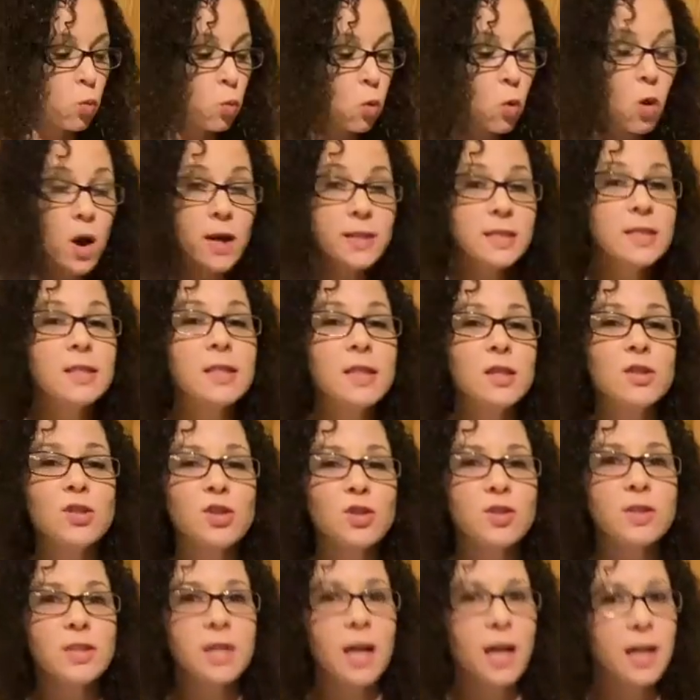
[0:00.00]
Once these
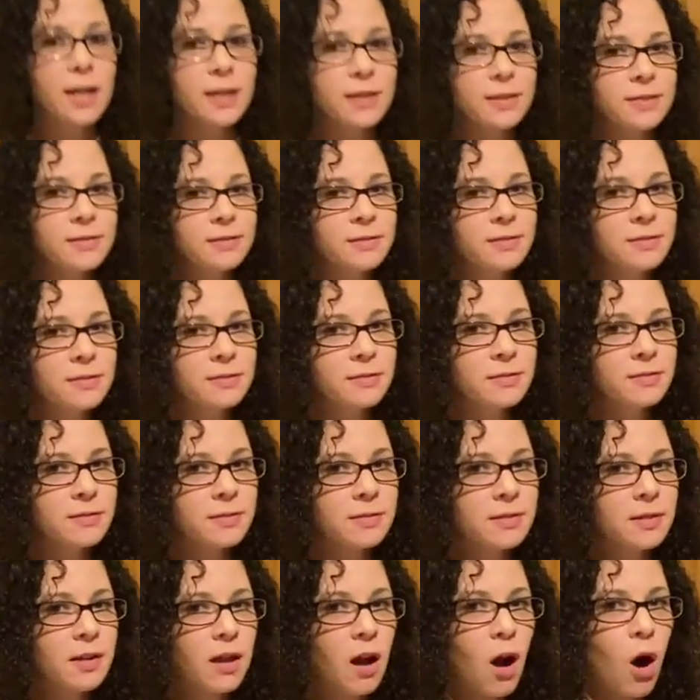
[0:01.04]
are done,
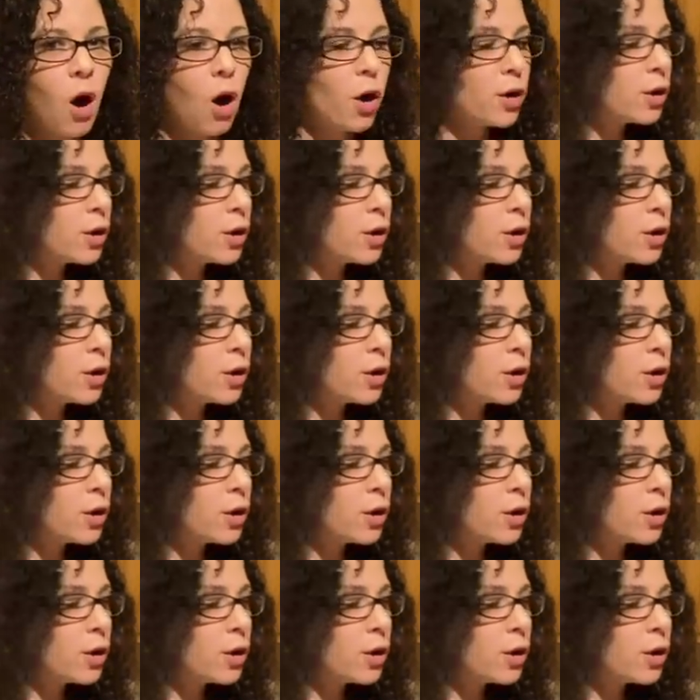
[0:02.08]
all